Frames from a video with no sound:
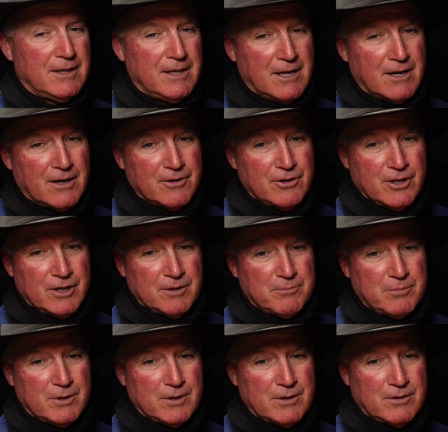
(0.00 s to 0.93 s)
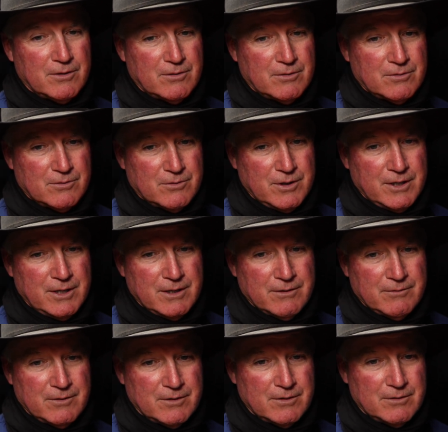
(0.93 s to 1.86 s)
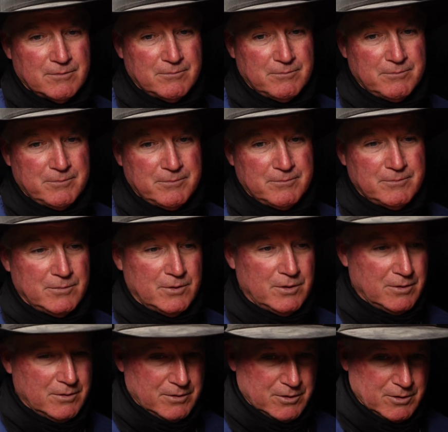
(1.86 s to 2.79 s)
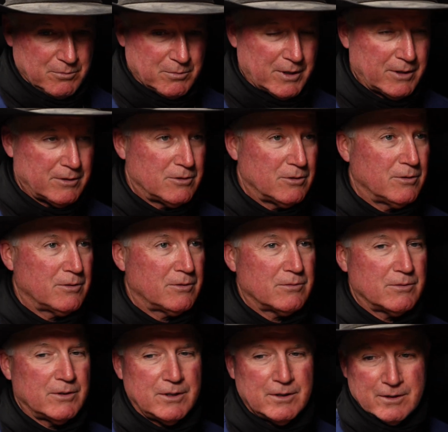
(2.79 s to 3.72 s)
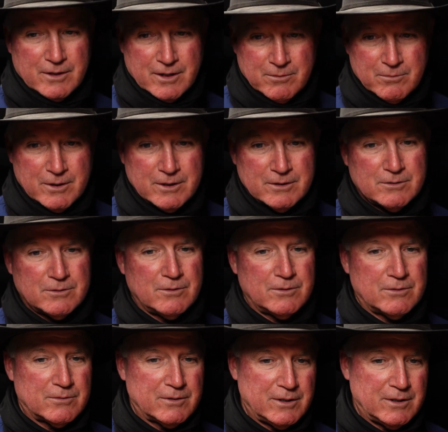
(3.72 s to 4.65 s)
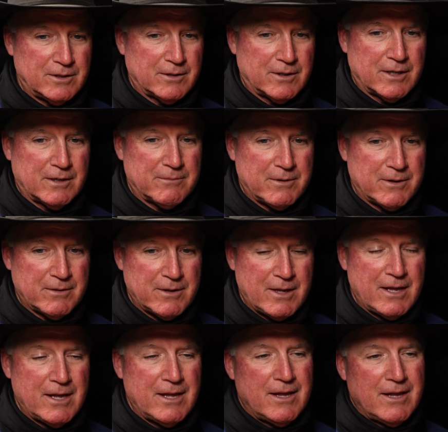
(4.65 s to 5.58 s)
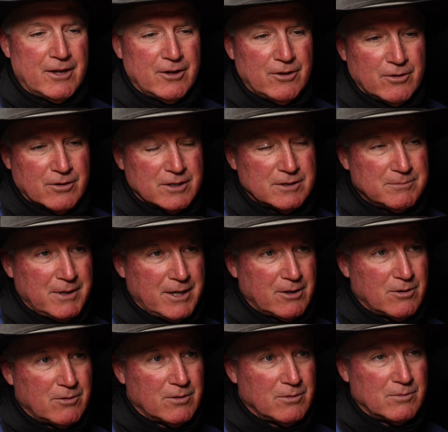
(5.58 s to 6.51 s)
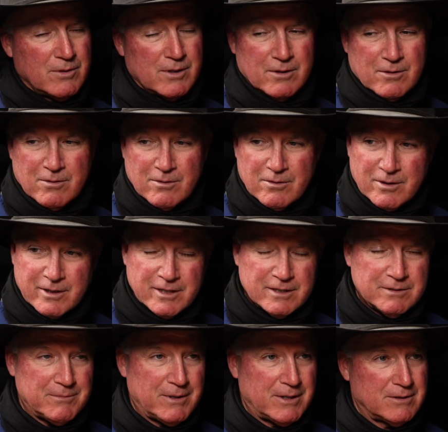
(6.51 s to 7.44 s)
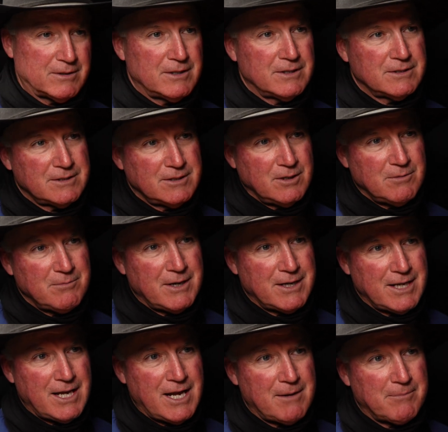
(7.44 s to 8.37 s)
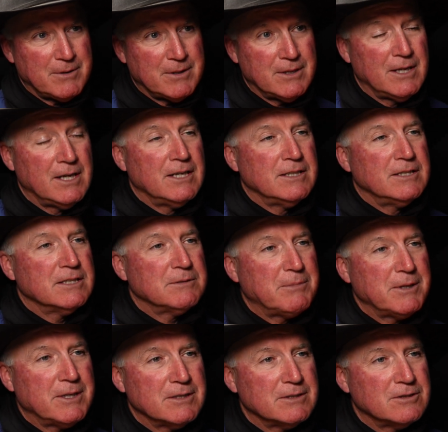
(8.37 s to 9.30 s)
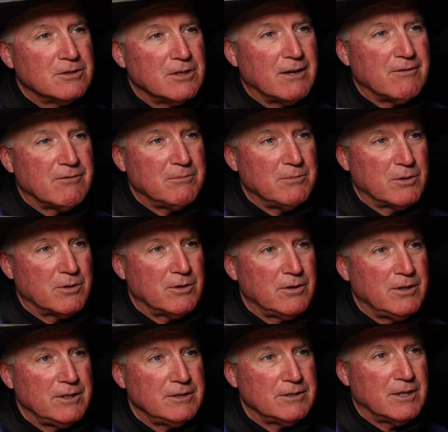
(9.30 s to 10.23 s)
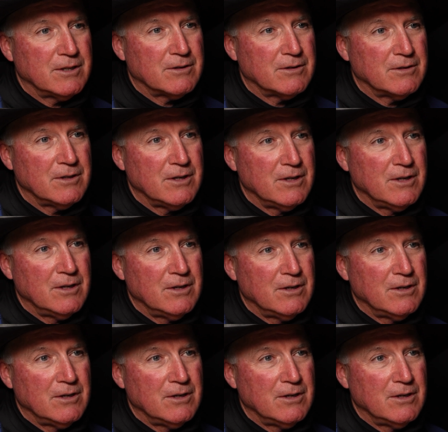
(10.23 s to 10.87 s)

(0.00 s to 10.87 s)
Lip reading: Now, you could put 3 different, you bring 2 or 3, and he brings 2 or 3, and they kick them out. Yours might go to one corner, it still might happen just because they're not familiar with each other.